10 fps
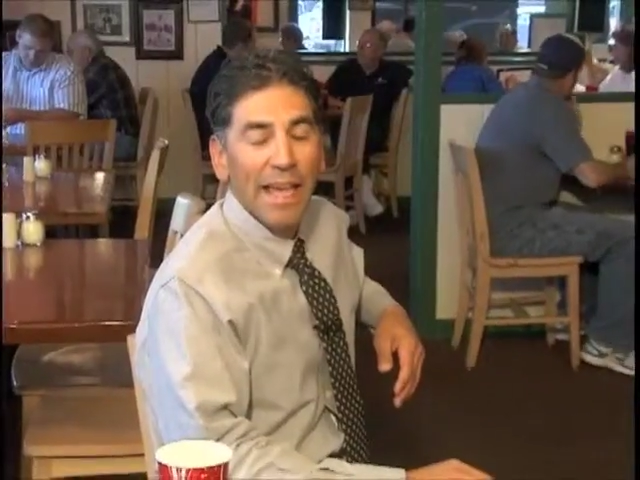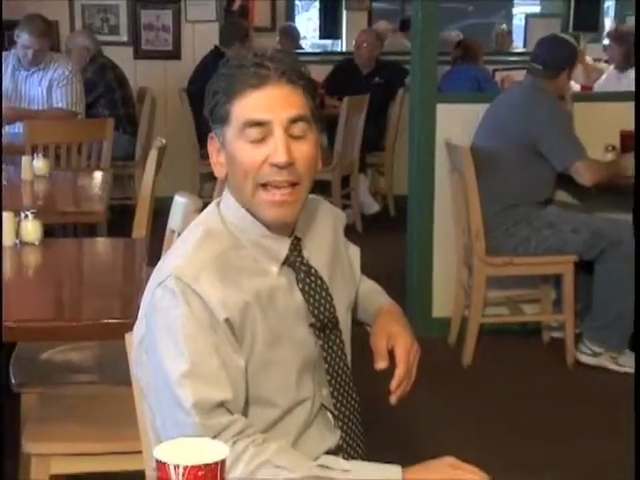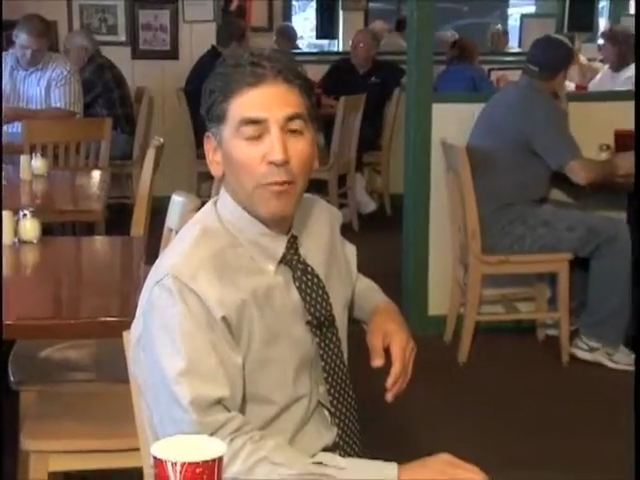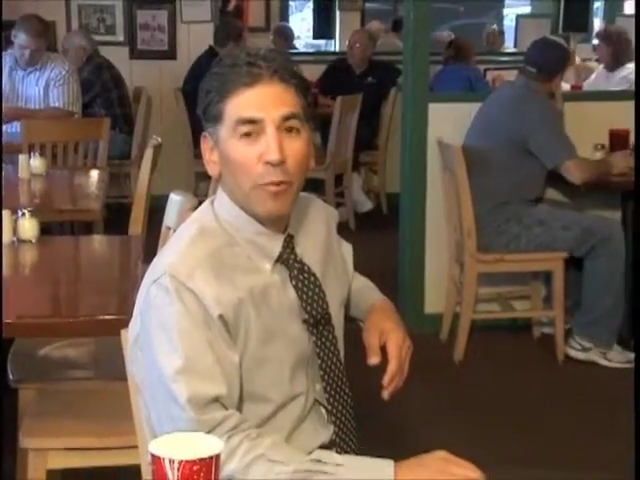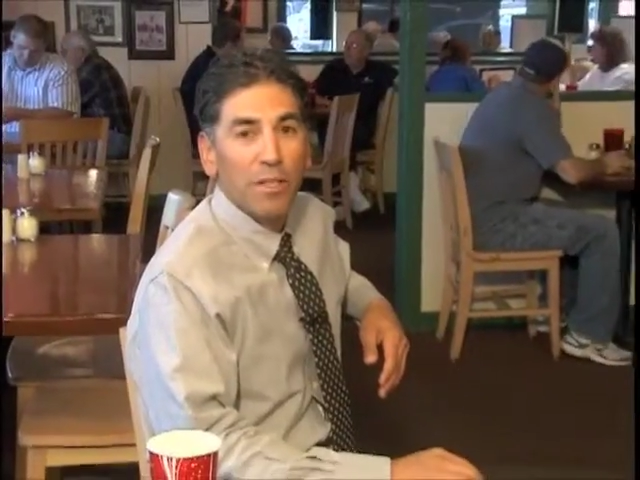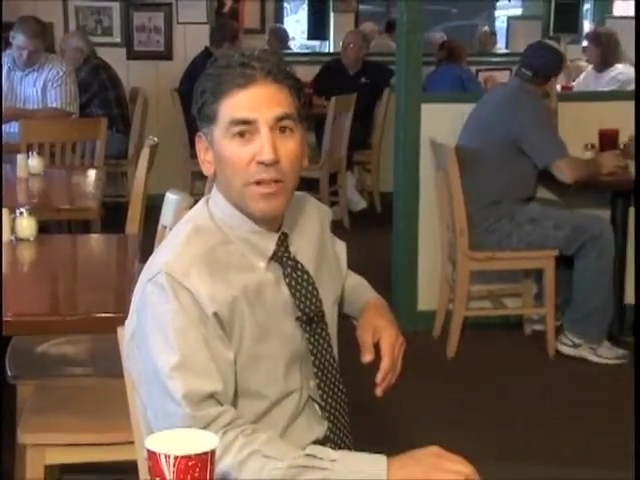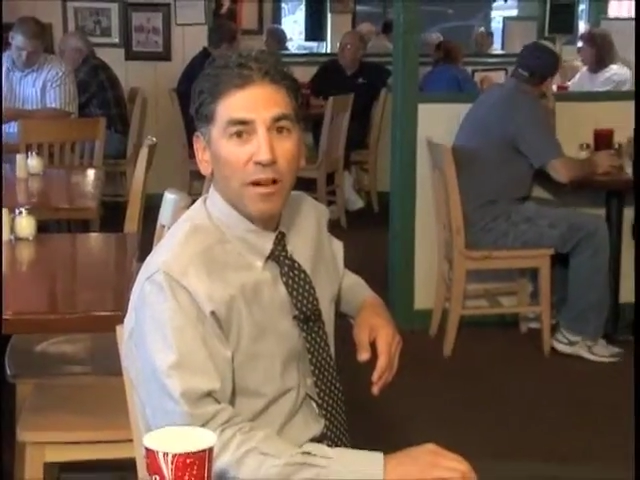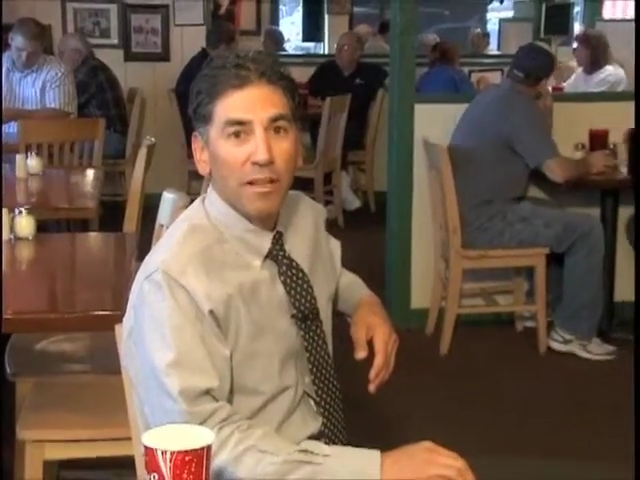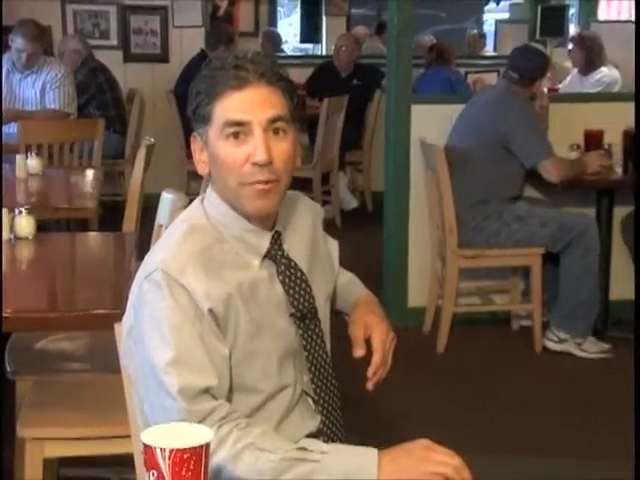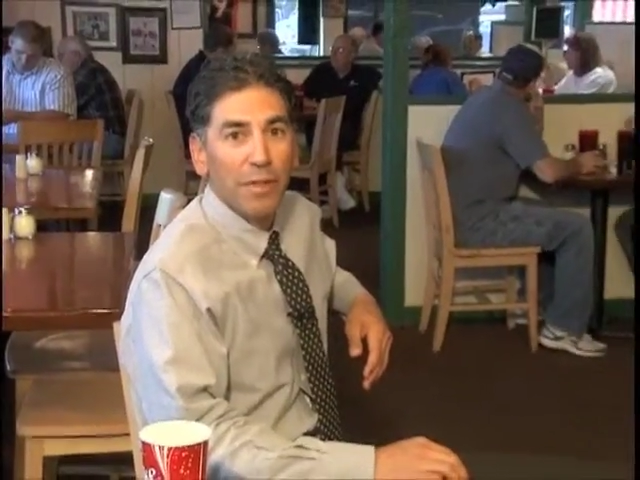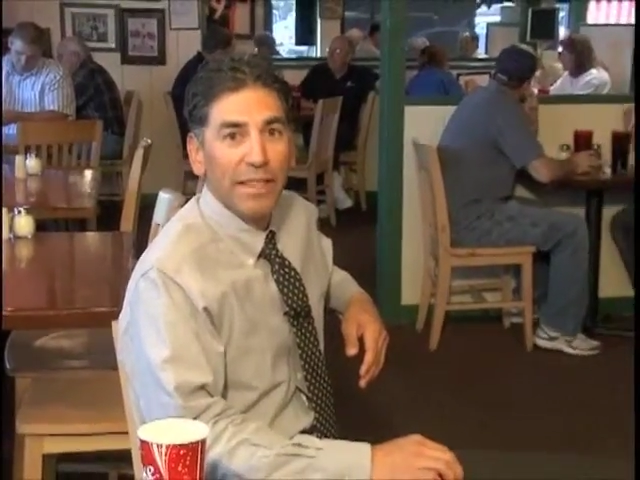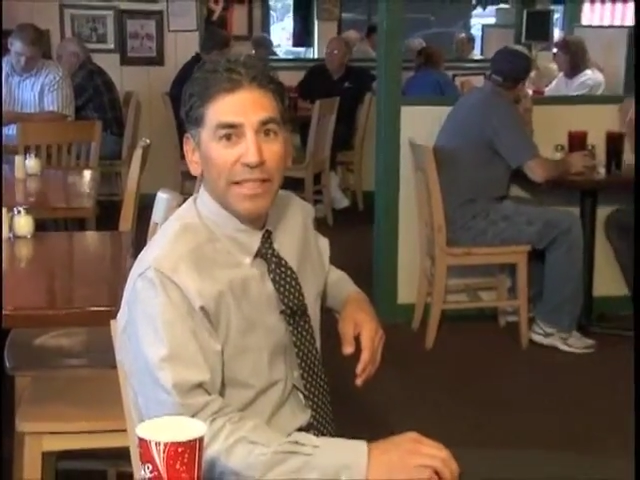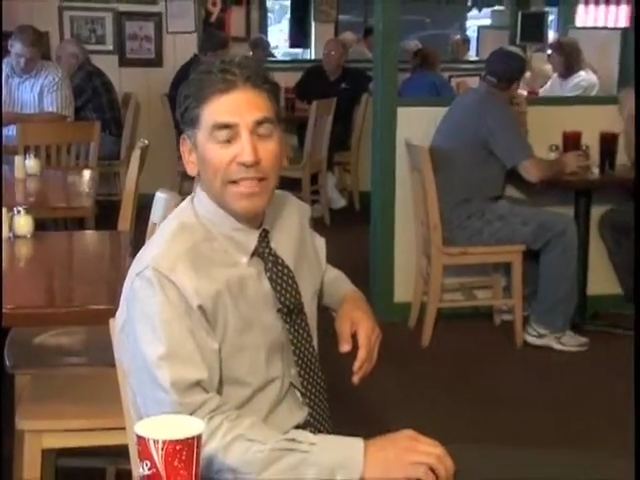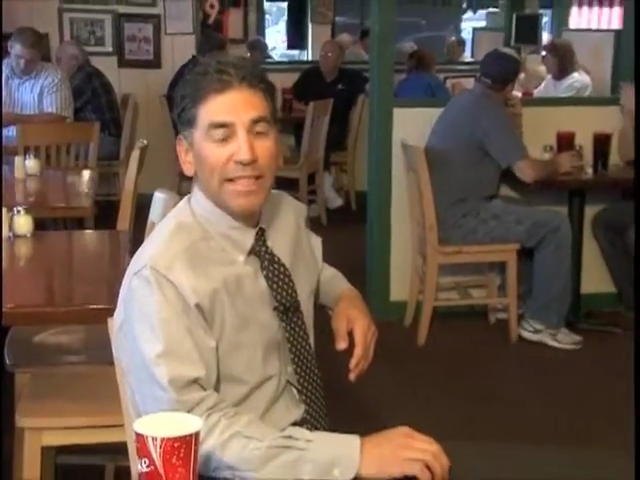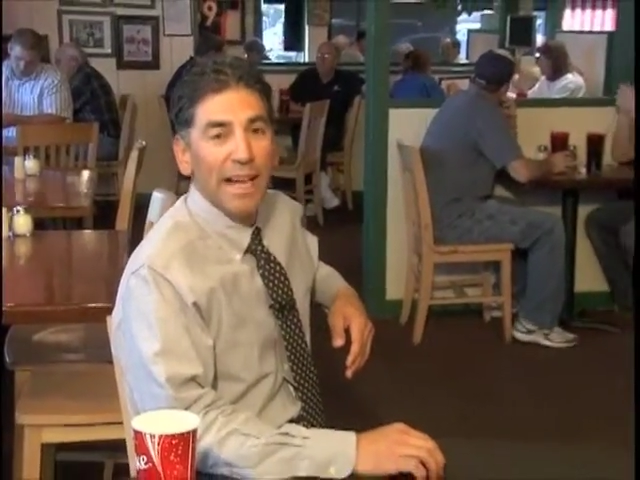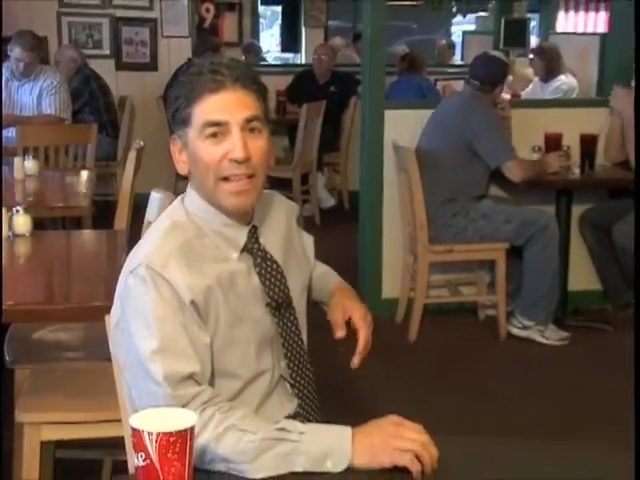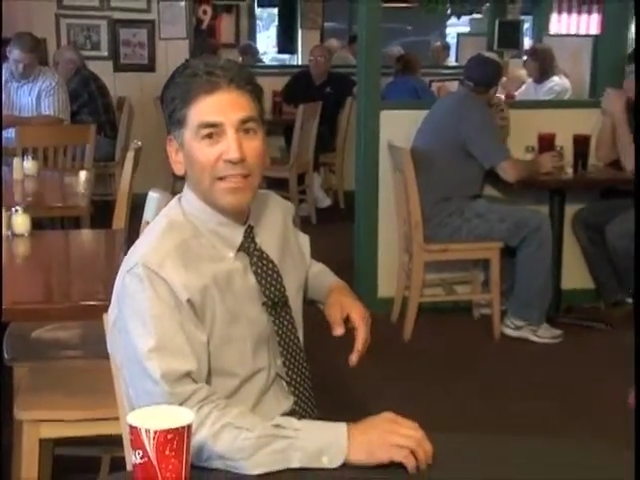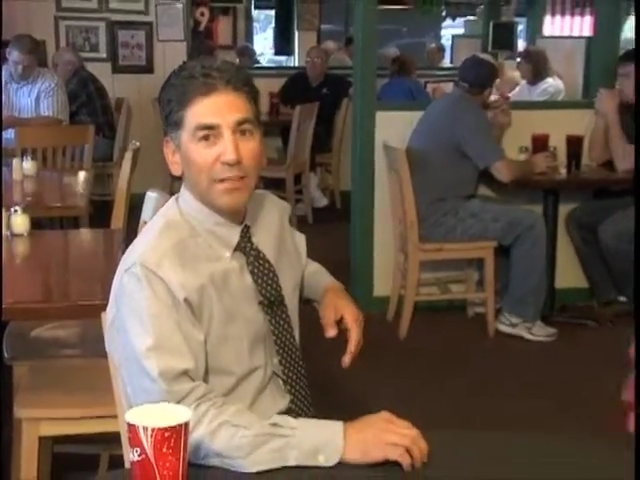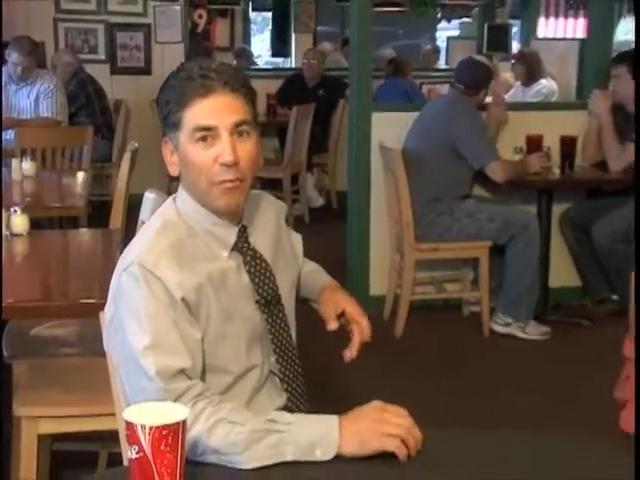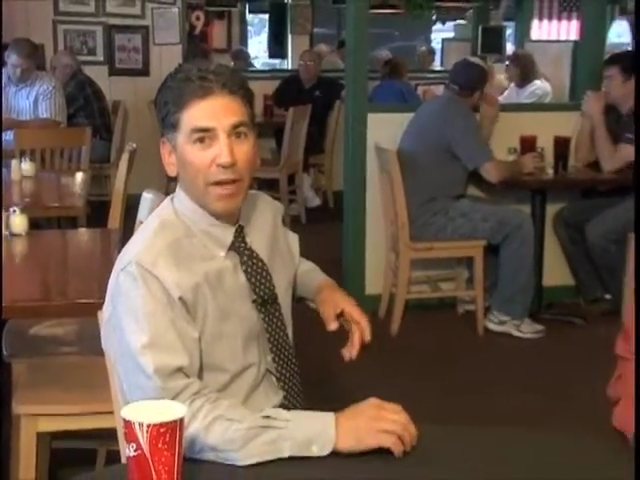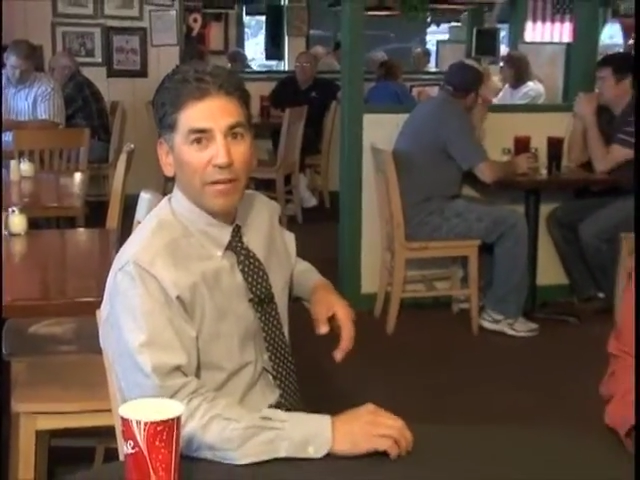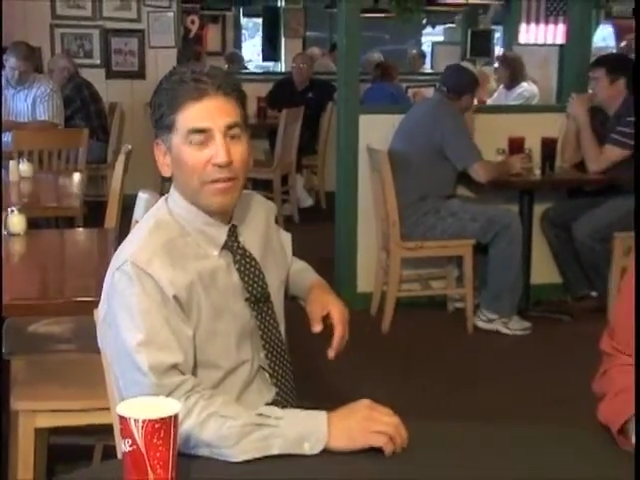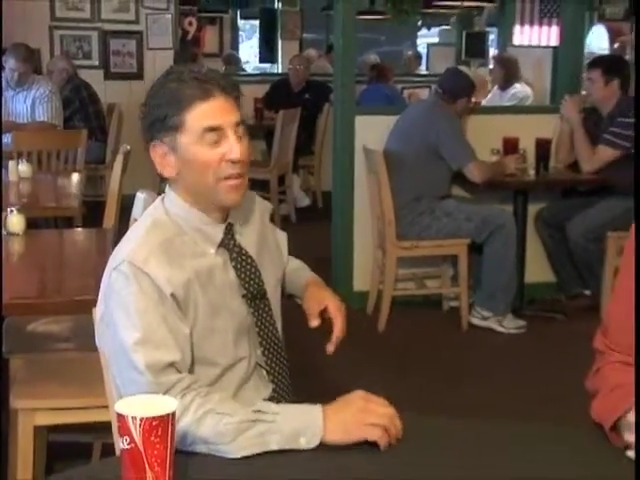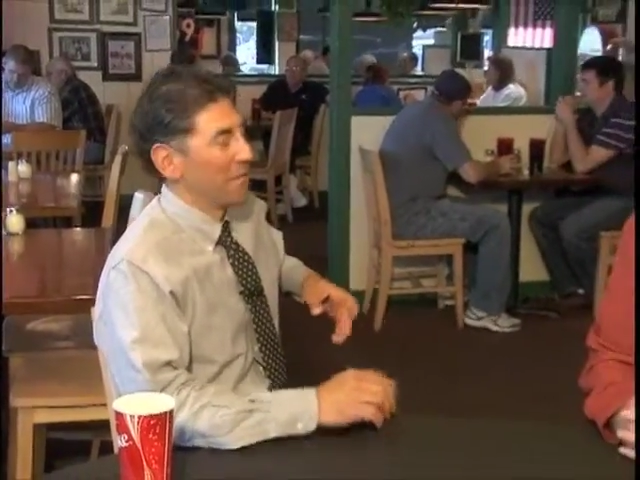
and we're talking with the talented writer